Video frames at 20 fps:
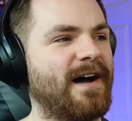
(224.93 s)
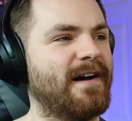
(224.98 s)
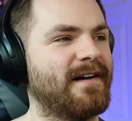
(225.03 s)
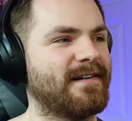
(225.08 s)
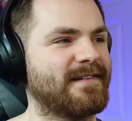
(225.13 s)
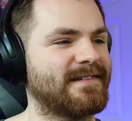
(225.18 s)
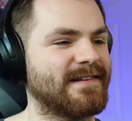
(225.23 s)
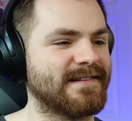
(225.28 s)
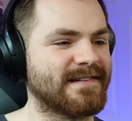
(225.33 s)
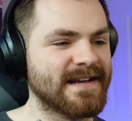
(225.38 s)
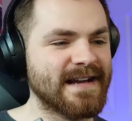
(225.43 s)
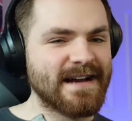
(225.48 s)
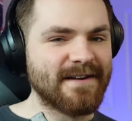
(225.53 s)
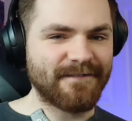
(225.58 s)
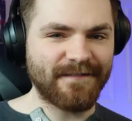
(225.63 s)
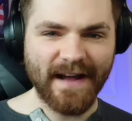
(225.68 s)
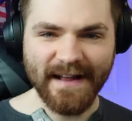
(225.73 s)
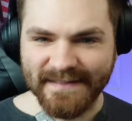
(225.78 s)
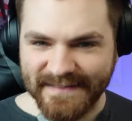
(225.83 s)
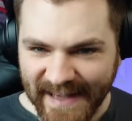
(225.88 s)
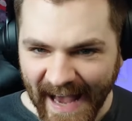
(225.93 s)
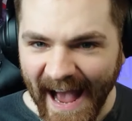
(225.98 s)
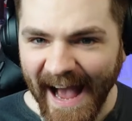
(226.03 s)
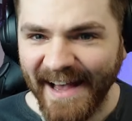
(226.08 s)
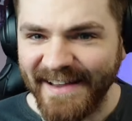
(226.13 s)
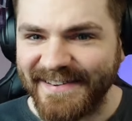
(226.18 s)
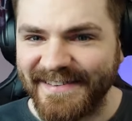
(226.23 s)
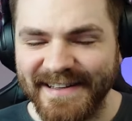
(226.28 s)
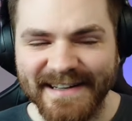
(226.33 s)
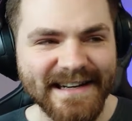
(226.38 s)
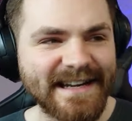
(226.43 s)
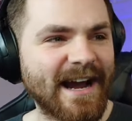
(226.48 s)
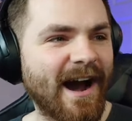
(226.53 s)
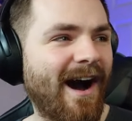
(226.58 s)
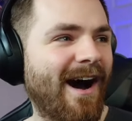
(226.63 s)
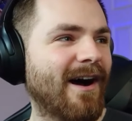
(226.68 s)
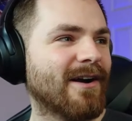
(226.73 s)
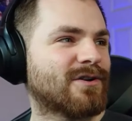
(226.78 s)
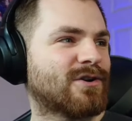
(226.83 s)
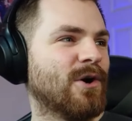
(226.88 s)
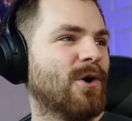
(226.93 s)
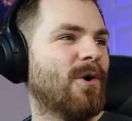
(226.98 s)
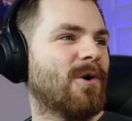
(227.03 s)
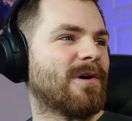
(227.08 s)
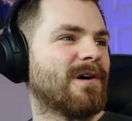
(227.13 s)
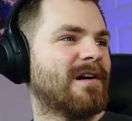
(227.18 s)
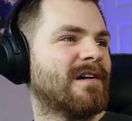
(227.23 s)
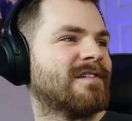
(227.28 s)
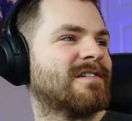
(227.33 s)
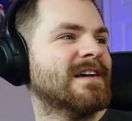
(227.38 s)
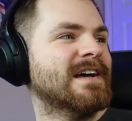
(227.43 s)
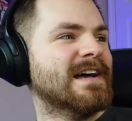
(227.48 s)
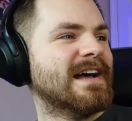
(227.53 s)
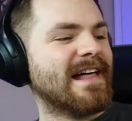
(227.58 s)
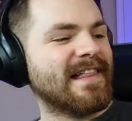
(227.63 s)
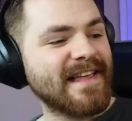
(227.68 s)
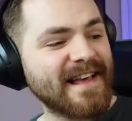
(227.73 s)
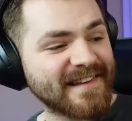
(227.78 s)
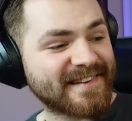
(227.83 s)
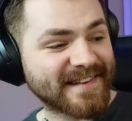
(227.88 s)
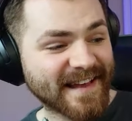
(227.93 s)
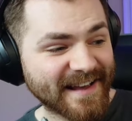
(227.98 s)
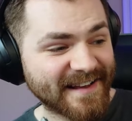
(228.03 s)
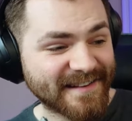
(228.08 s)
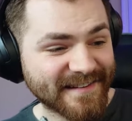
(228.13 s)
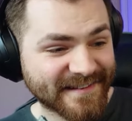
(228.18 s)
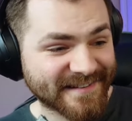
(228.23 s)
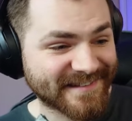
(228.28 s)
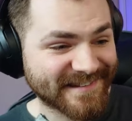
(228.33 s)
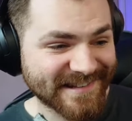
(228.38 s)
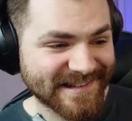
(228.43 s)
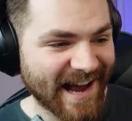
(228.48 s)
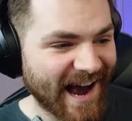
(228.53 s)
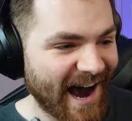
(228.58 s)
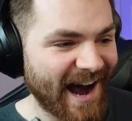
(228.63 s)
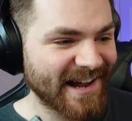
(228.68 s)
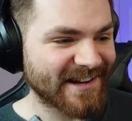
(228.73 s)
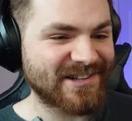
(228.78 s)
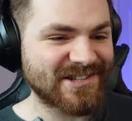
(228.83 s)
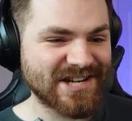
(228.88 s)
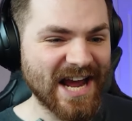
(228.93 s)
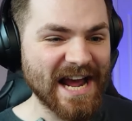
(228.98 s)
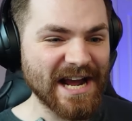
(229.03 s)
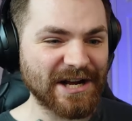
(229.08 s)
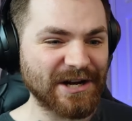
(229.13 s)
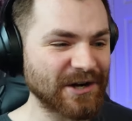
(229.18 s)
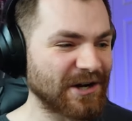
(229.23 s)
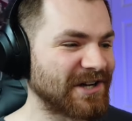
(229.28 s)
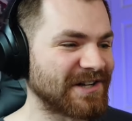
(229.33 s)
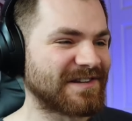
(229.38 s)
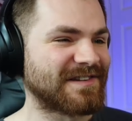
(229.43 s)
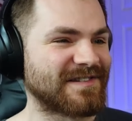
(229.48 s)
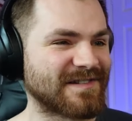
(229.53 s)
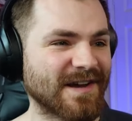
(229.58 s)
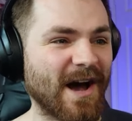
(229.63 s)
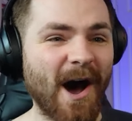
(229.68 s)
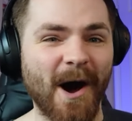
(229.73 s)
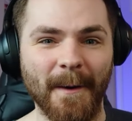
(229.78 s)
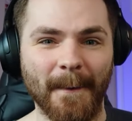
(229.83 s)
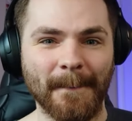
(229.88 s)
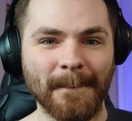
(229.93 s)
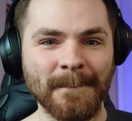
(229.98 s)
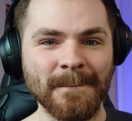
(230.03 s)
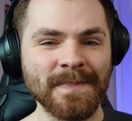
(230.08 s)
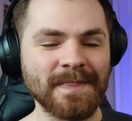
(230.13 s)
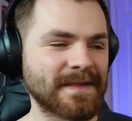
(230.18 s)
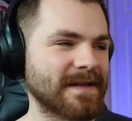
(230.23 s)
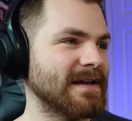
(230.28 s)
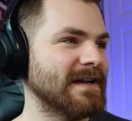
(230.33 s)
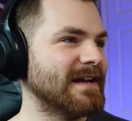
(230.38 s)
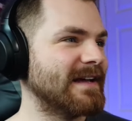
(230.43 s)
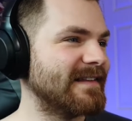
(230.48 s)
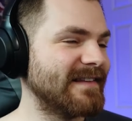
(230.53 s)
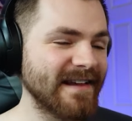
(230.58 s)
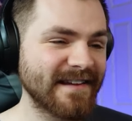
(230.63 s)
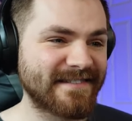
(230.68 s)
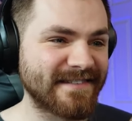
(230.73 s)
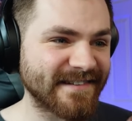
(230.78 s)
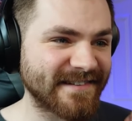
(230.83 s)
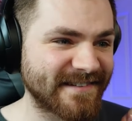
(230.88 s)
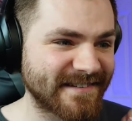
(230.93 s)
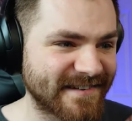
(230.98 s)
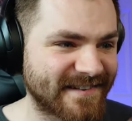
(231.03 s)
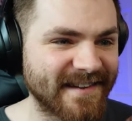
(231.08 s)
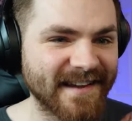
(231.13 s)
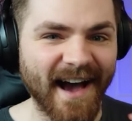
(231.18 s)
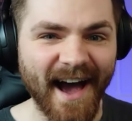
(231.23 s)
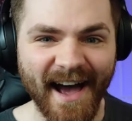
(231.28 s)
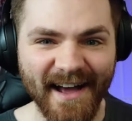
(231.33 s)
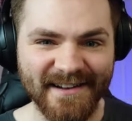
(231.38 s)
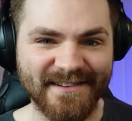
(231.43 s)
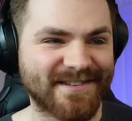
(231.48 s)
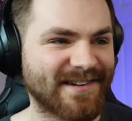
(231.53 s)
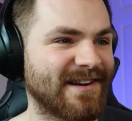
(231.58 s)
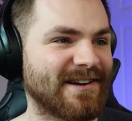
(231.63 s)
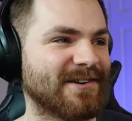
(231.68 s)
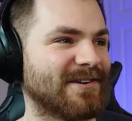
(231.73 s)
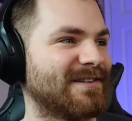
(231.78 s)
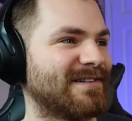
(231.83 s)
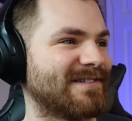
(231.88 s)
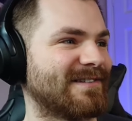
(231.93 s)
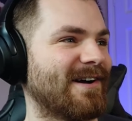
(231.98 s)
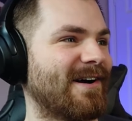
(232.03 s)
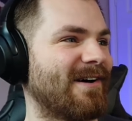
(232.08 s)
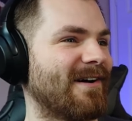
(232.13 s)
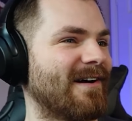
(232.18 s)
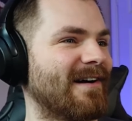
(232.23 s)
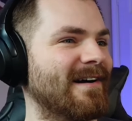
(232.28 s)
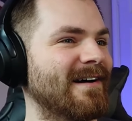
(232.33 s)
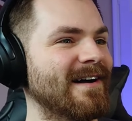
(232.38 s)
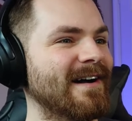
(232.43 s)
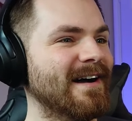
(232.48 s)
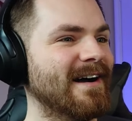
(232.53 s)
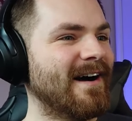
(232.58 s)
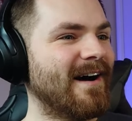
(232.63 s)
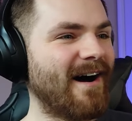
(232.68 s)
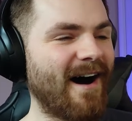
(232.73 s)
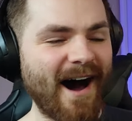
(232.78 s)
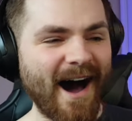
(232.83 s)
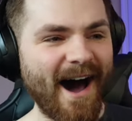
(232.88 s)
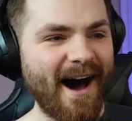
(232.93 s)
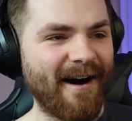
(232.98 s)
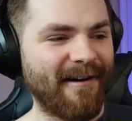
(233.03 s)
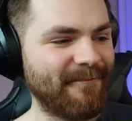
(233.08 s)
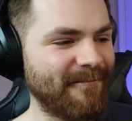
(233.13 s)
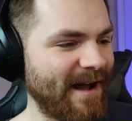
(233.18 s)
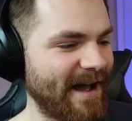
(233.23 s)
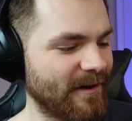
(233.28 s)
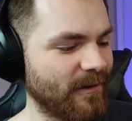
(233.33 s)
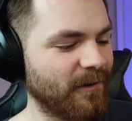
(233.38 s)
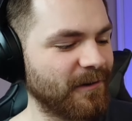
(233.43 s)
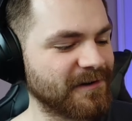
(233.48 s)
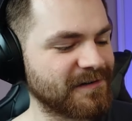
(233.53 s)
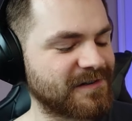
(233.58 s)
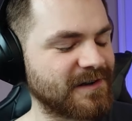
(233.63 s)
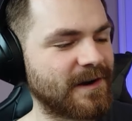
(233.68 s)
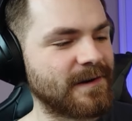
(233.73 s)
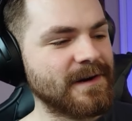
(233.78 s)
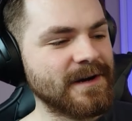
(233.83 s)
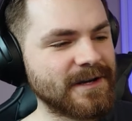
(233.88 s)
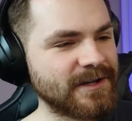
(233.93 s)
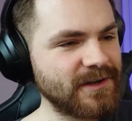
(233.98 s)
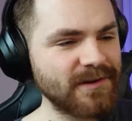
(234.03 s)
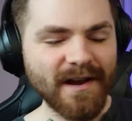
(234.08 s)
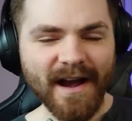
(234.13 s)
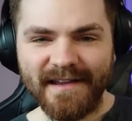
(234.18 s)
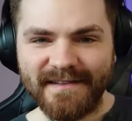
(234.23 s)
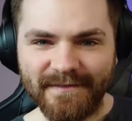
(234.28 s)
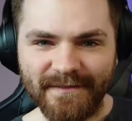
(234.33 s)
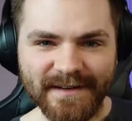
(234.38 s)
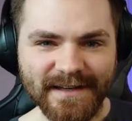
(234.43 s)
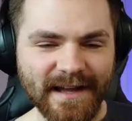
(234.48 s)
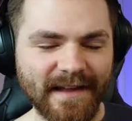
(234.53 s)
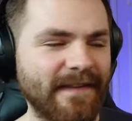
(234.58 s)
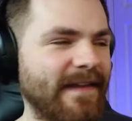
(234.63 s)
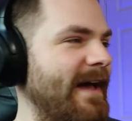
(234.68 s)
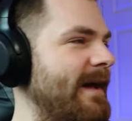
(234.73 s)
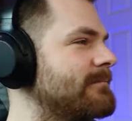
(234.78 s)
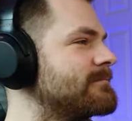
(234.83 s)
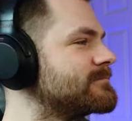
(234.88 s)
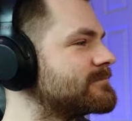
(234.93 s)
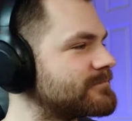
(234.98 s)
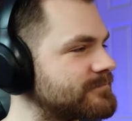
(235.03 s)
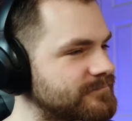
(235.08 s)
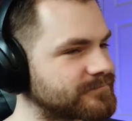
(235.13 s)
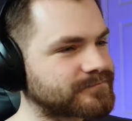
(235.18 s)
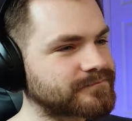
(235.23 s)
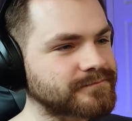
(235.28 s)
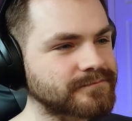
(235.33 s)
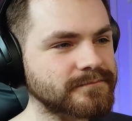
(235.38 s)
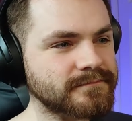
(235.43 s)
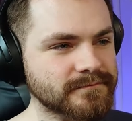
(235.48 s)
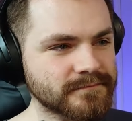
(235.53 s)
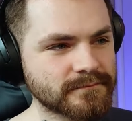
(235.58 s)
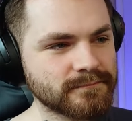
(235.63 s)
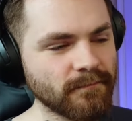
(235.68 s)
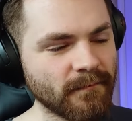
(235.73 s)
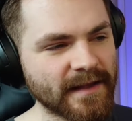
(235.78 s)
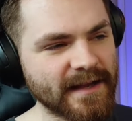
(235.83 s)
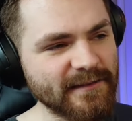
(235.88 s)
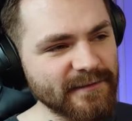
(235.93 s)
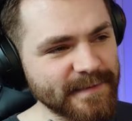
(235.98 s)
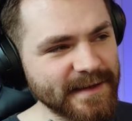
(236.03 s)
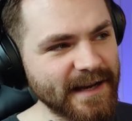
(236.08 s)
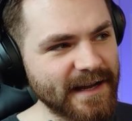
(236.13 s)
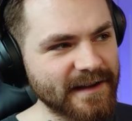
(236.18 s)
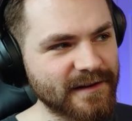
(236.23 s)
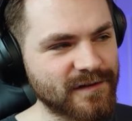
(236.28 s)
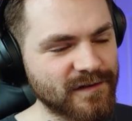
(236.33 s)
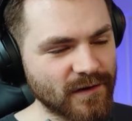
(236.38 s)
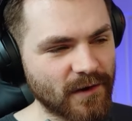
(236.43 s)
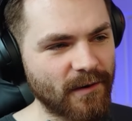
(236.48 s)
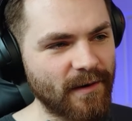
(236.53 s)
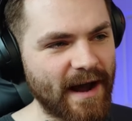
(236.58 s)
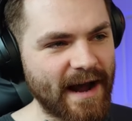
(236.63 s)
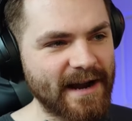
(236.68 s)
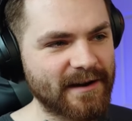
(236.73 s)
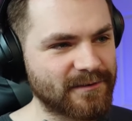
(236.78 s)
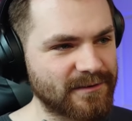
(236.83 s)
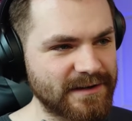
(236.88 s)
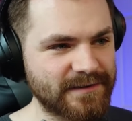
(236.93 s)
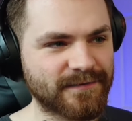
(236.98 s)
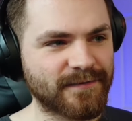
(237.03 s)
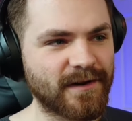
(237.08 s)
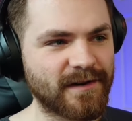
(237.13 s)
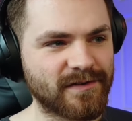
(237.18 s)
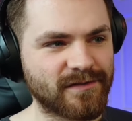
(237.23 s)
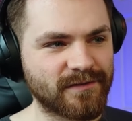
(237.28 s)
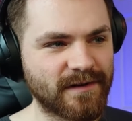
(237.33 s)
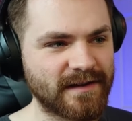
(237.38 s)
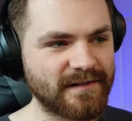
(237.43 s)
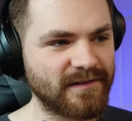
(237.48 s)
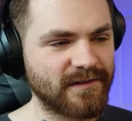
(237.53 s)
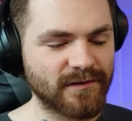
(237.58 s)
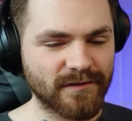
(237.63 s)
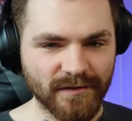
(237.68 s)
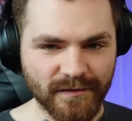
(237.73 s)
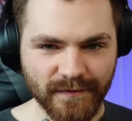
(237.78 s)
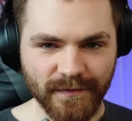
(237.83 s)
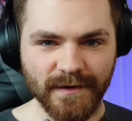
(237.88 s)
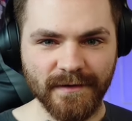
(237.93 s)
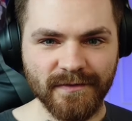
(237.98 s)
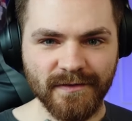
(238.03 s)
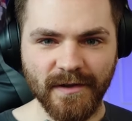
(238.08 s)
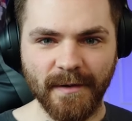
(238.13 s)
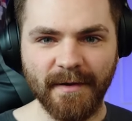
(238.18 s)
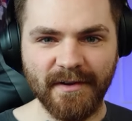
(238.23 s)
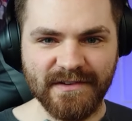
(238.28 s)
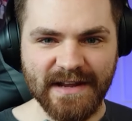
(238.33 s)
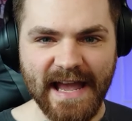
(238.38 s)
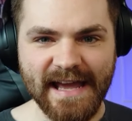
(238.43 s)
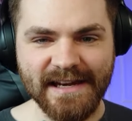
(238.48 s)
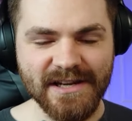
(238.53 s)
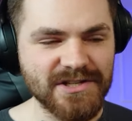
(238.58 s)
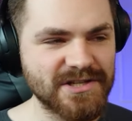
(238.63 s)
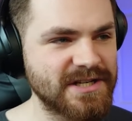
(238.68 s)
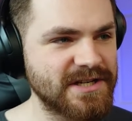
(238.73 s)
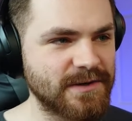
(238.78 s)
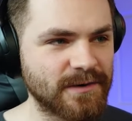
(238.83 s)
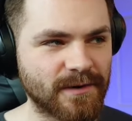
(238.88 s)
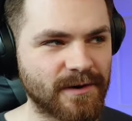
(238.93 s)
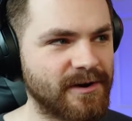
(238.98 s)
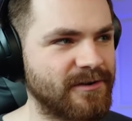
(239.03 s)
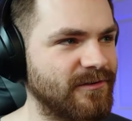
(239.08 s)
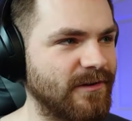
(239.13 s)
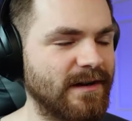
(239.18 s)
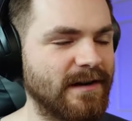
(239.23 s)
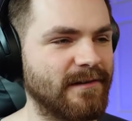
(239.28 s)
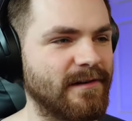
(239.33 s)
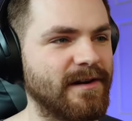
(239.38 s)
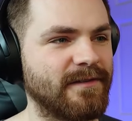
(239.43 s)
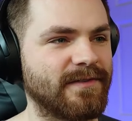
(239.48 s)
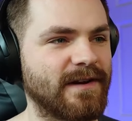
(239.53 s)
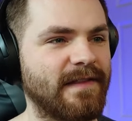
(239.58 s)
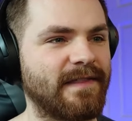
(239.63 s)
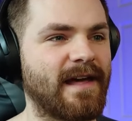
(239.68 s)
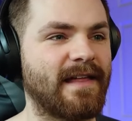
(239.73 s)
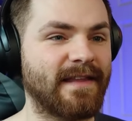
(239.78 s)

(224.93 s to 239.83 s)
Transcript: verses. Fantastically hard chorus. This is such a good song. This is such a good song. Oh man, also, you guys ever done that? You ever been like so angry, frustrated, or just full of so much energy or adrenaline or anything like